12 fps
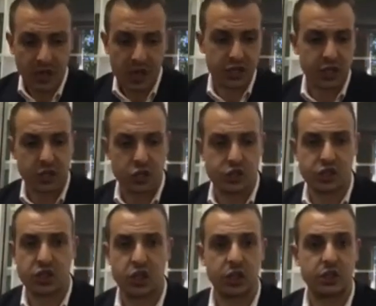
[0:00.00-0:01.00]
You can use
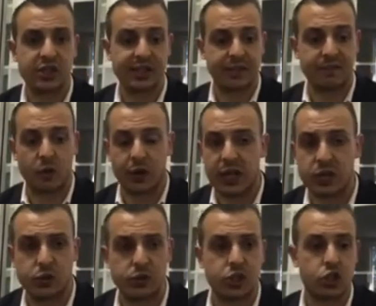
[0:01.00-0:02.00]

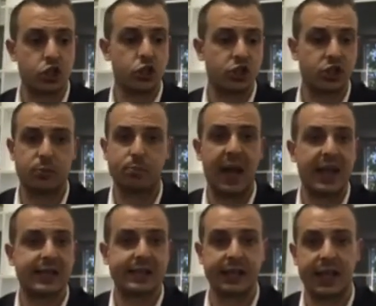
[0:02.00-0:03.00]
financial institutions,
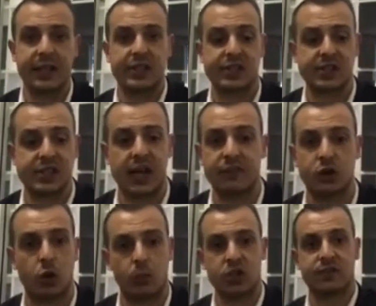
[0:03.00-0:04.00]
banks, lenders and stuff to
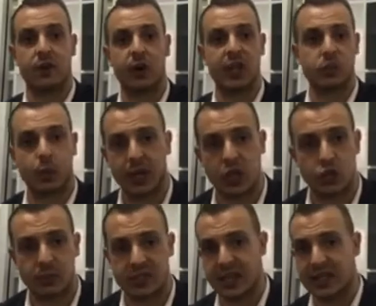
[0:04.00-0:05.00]
almost finance
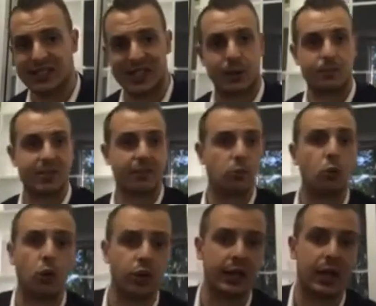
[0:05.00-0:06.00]
100%, sometimes even
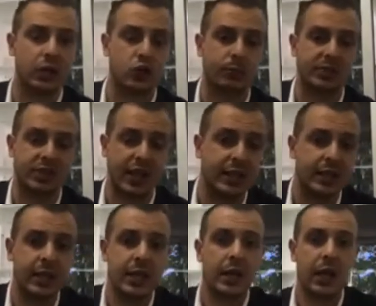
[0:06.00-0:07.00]
more than 100%,
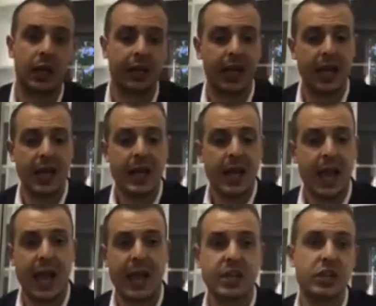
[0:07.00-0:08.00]
okay?
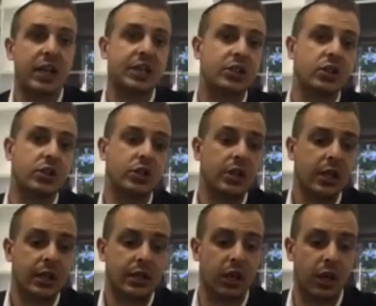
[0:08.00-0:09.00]
And you get to,
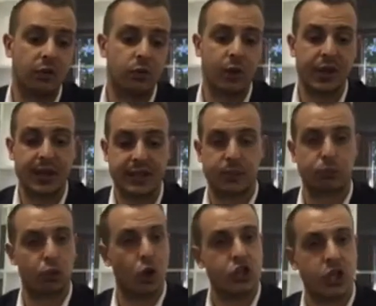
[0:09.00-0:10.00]
you know, whether that's a
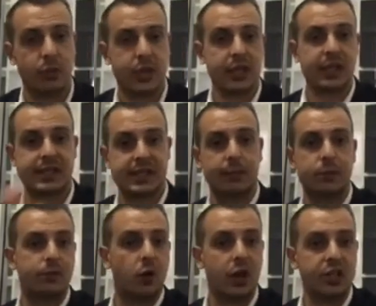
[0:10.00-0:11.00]
project, whether you're going to
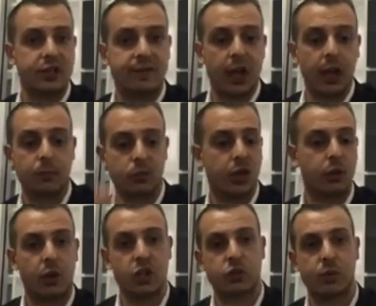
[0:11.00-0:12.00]
subdivide and develop,
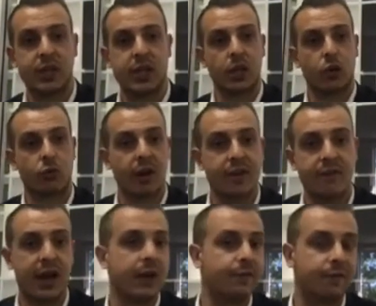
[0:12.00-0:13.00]
otherwise whether you're going to
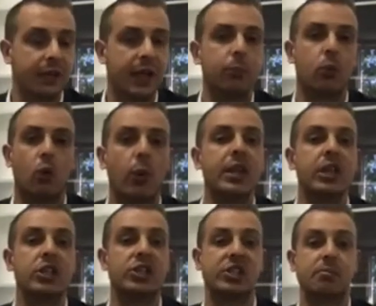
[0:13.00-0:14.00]
renovate and flip, or whether you're
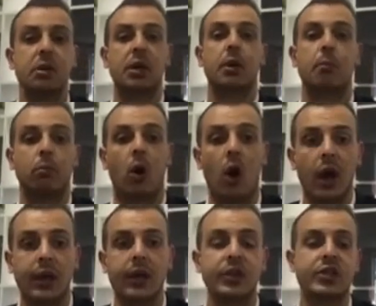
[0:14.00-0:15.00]
just simply going to buy
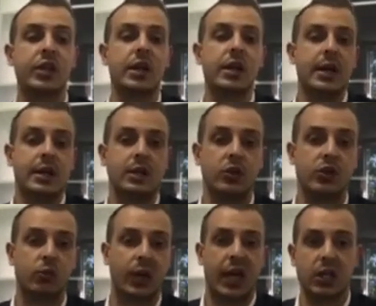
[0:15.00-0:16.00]
it, use
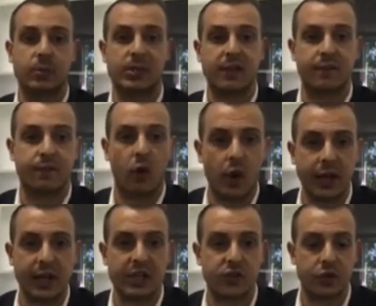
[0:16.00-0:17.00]
100%
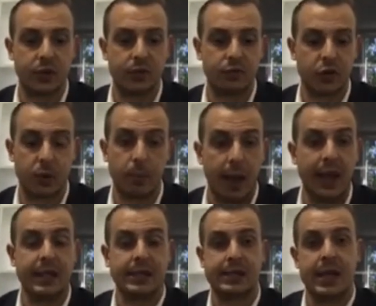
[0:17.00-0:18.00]
finance from the
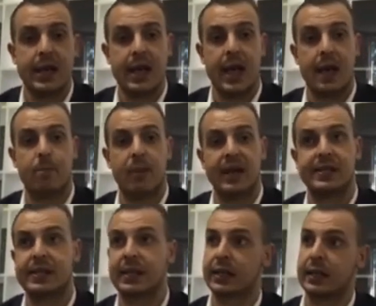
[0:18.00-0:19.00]
banks and
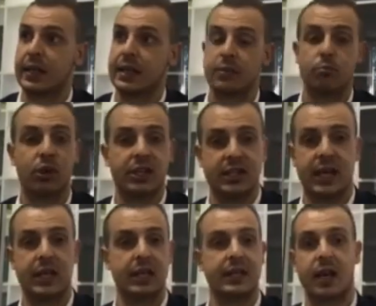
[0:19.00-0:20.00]
basically put a
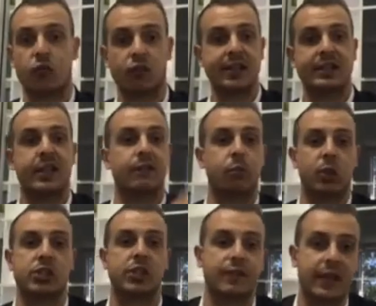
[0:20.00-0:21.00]
tenant and rent it out for
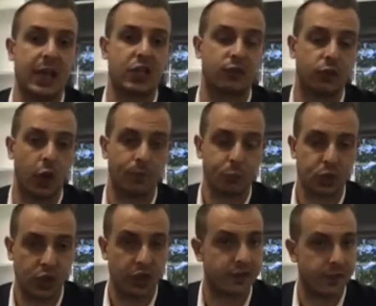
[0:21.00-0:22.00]
positive cash flow.
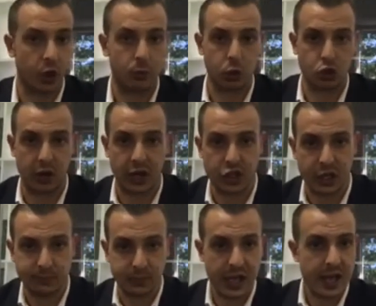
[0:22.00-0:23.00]
So it's a phenomenal
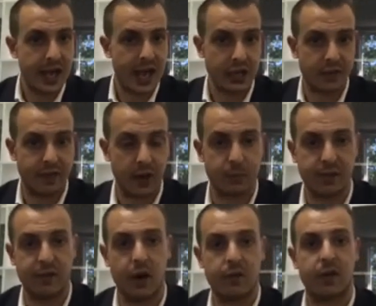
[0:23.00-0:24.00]
strategy. And you'd be
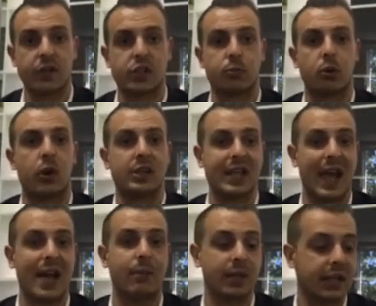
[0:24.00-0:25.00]
very, very surprised
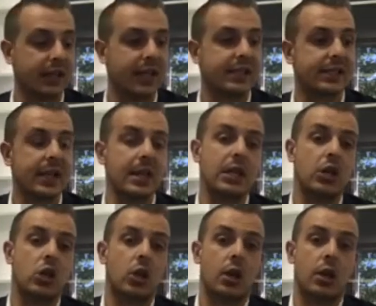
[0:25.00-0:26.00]
how many of these
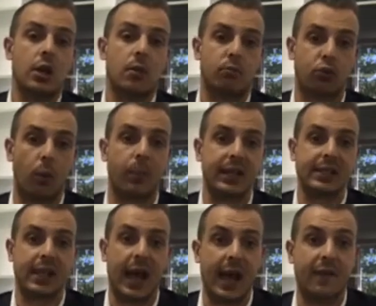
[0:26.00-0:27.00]
properties
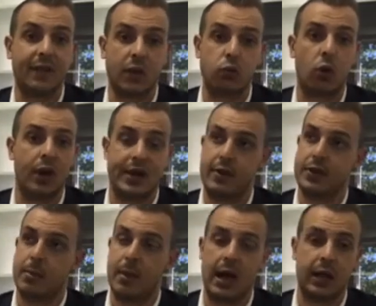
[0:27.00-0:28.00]
are out there right now on the
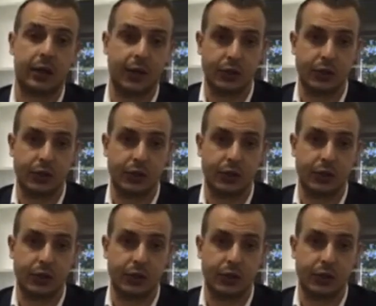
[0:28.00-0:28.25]
market.